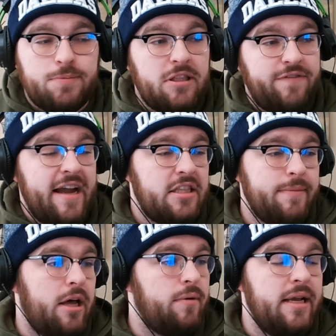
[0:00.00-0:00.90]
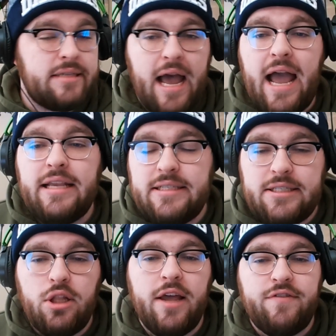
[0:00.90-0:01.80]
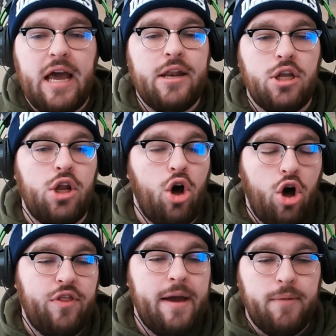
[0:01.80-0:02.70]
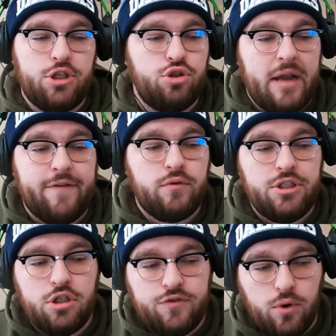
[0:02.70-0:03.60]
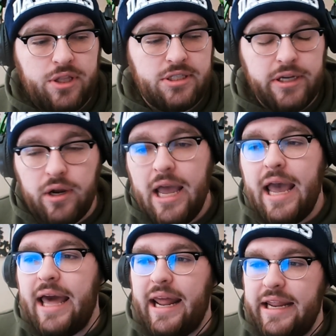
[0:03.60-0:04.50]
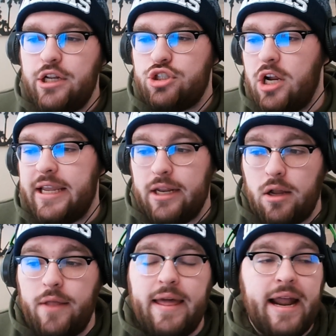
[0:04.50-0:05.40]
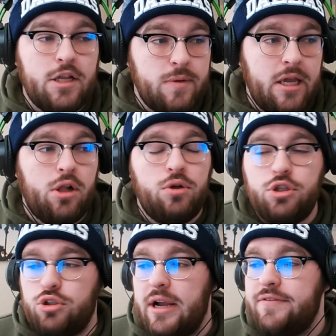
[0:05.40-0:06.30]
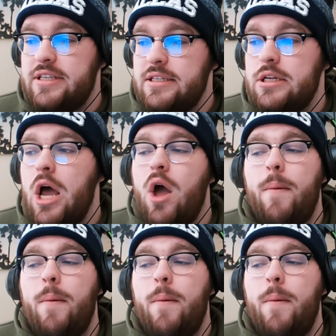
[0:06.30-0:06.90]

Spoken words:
But the fact of the matter is, I still have not done all that much draft research for this year, and I need to start getting on that as we get closer to draft season.